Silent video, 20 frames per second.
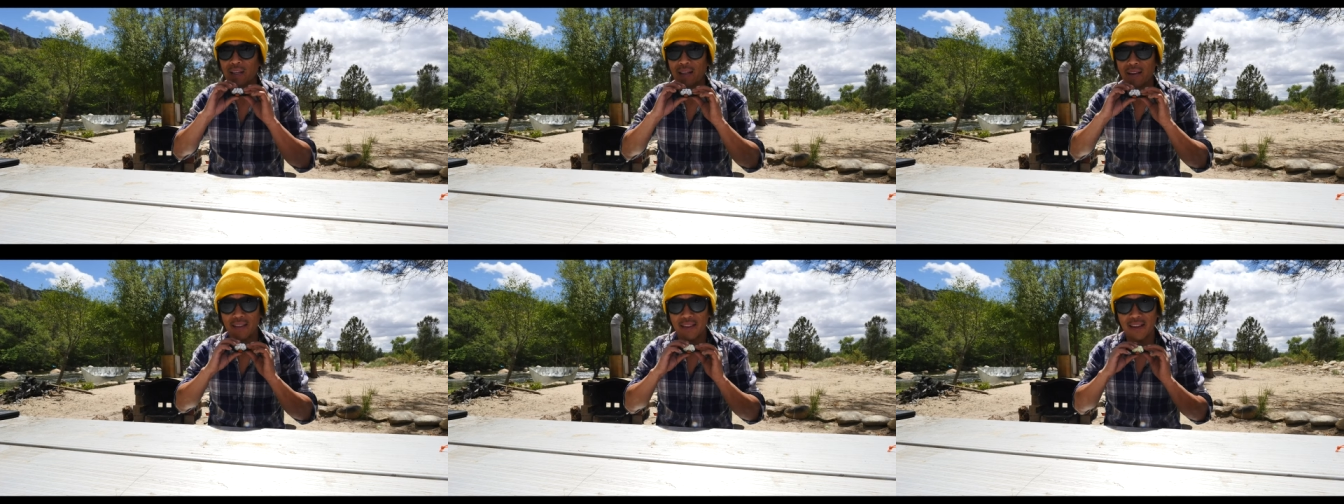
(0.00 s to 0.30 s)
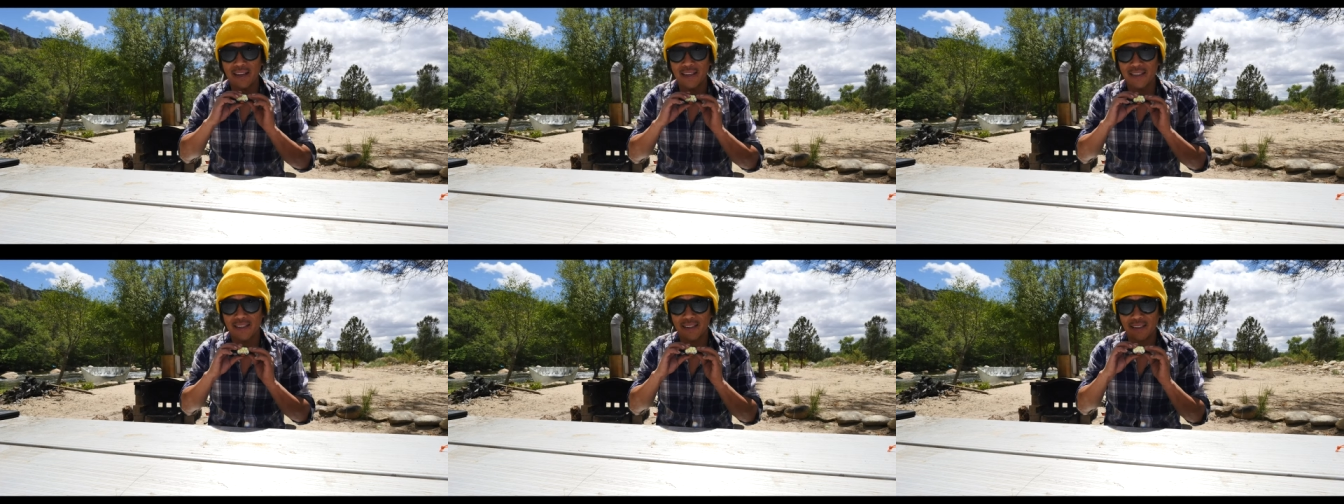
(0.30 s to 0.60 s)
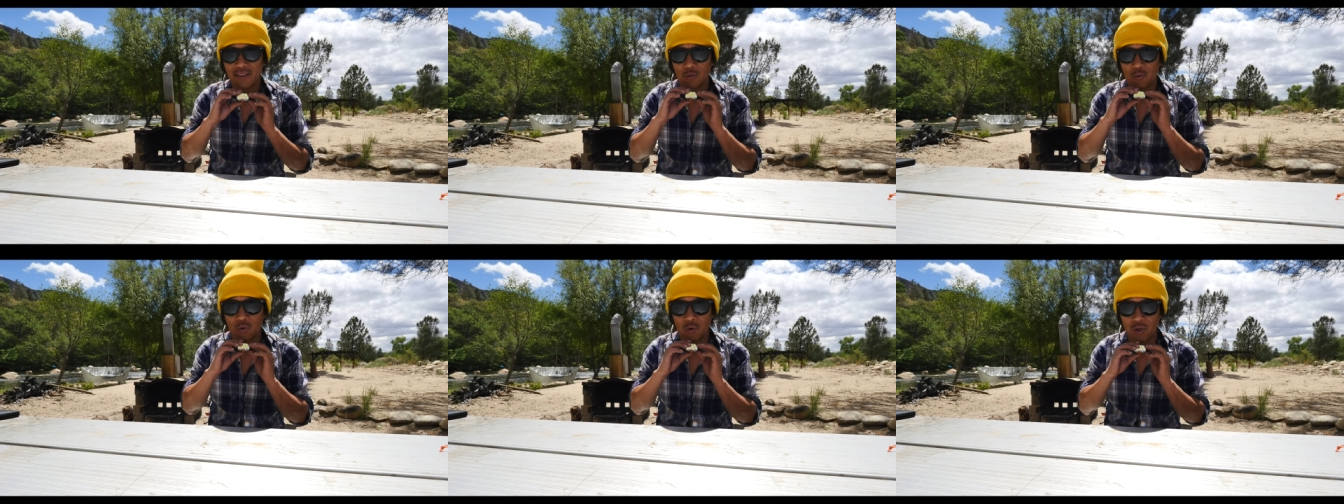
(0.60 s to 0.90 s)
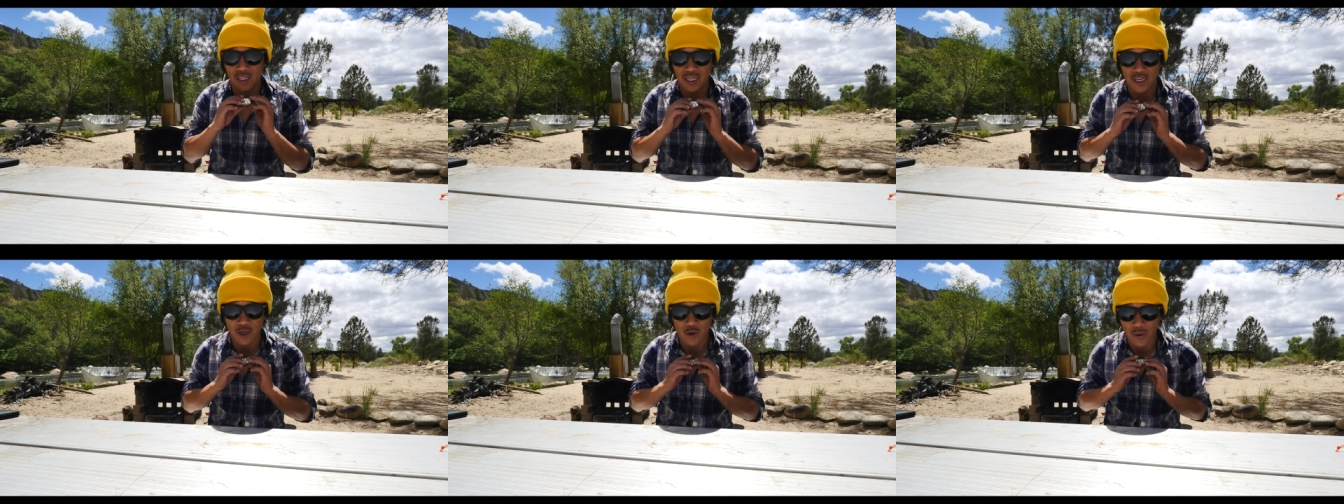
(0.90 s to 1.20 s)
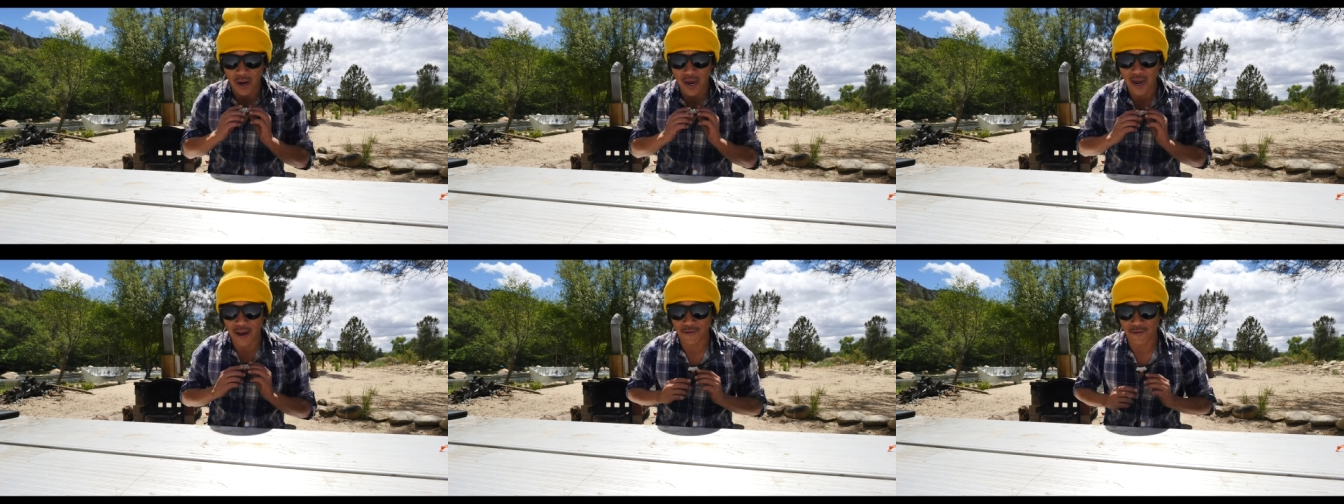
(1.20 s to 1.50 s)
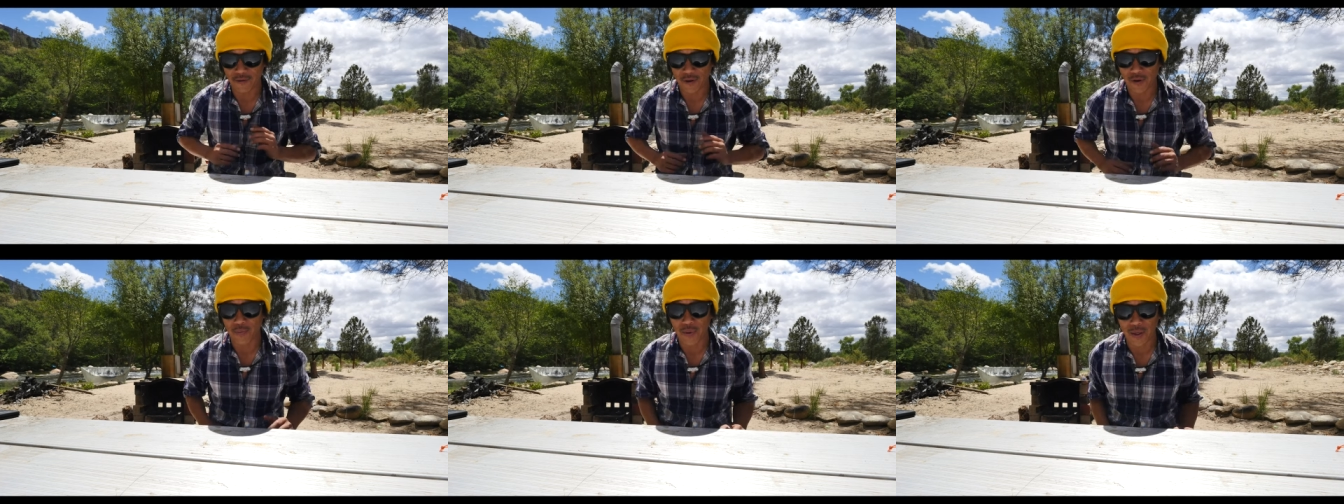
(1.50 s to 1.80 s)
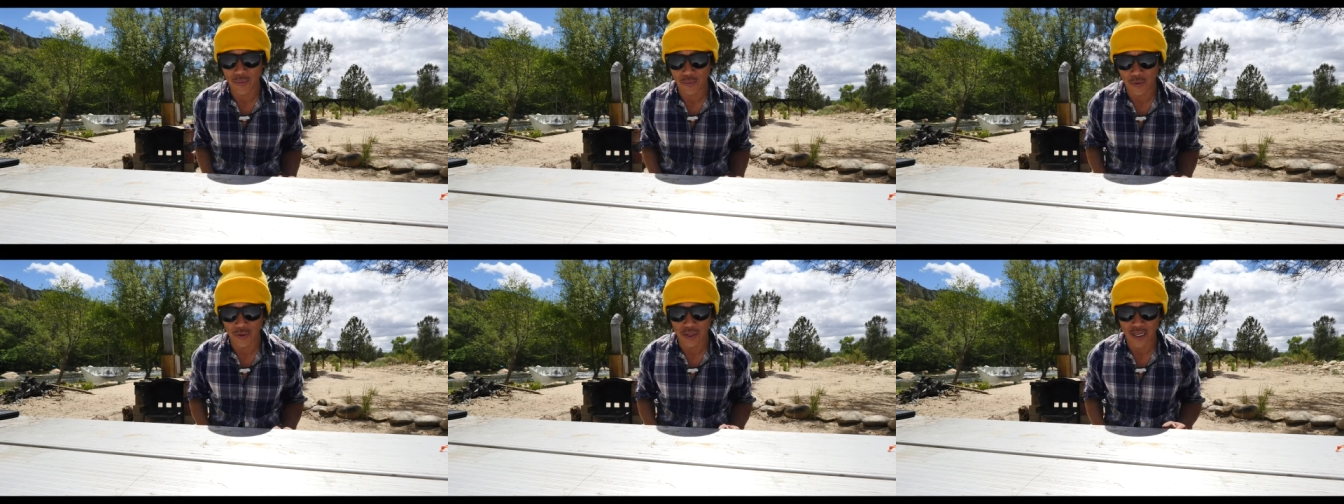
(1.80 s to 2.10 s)
this is really great for
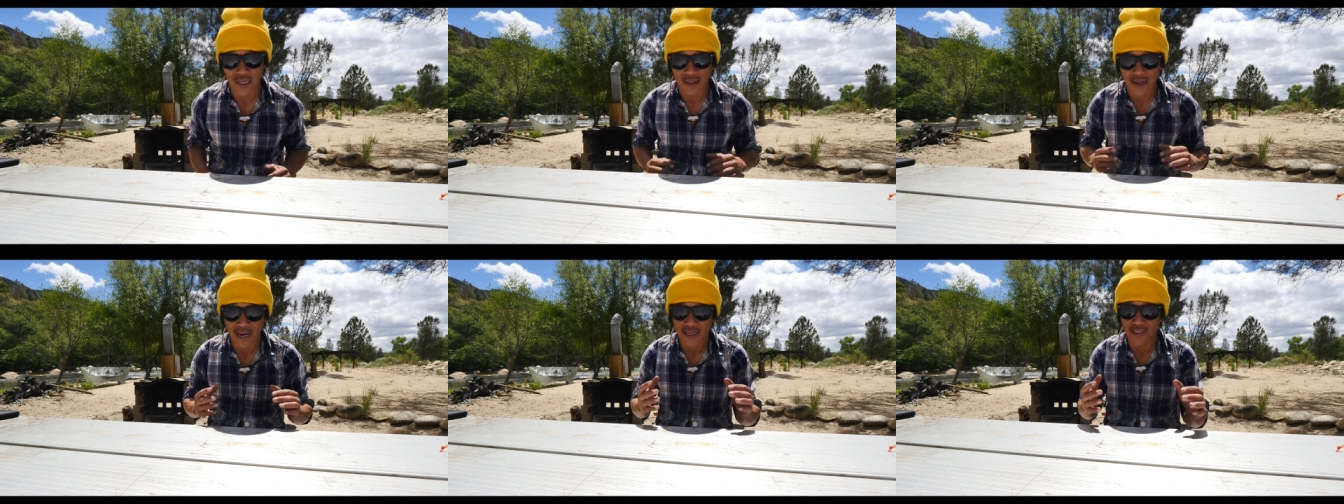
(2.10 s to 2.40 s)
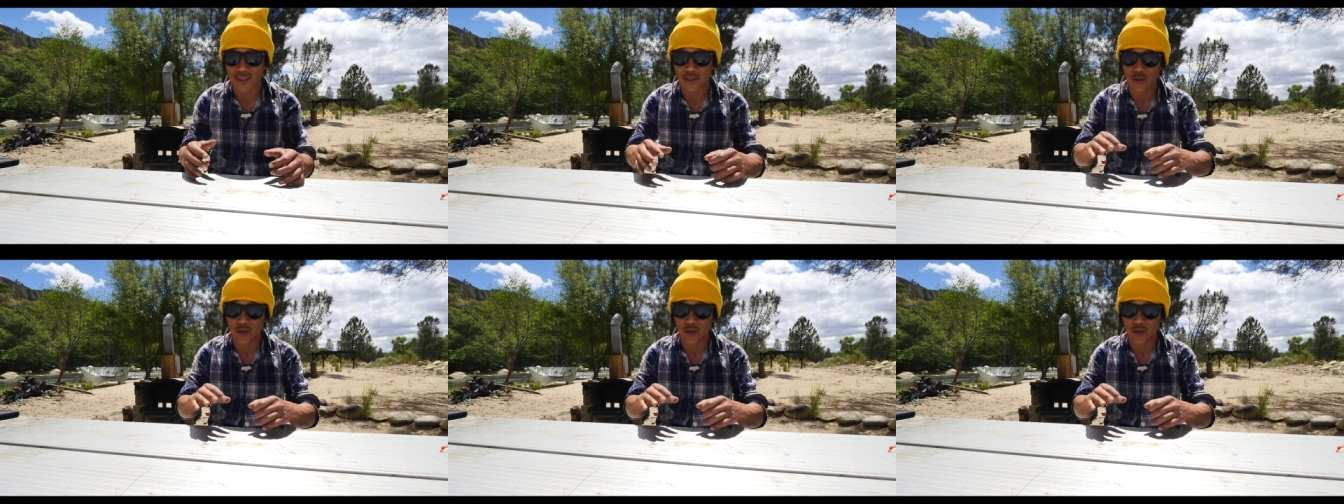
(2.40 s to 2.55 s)
people that like